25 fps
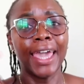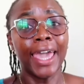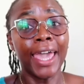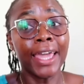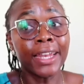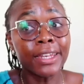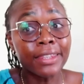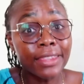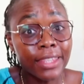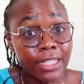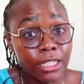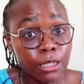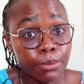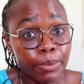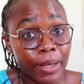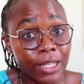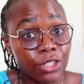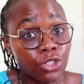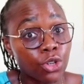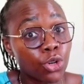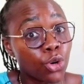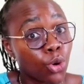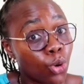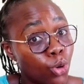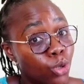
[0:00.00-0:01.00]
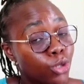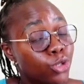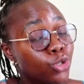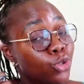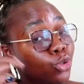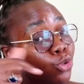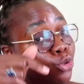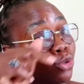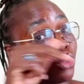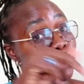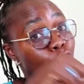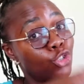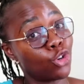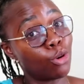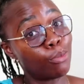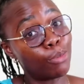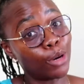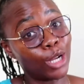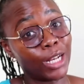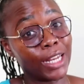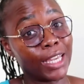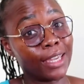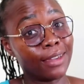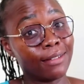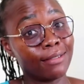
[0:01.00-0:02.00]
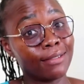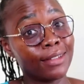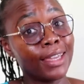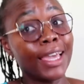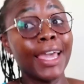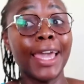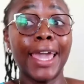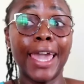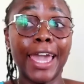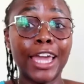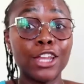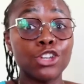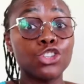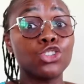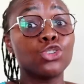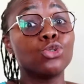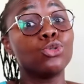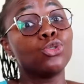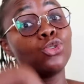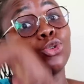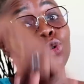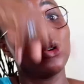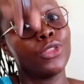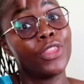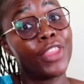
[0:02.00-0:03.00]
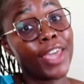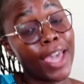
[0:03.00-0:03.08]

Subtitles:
And this person also knows your body, and you know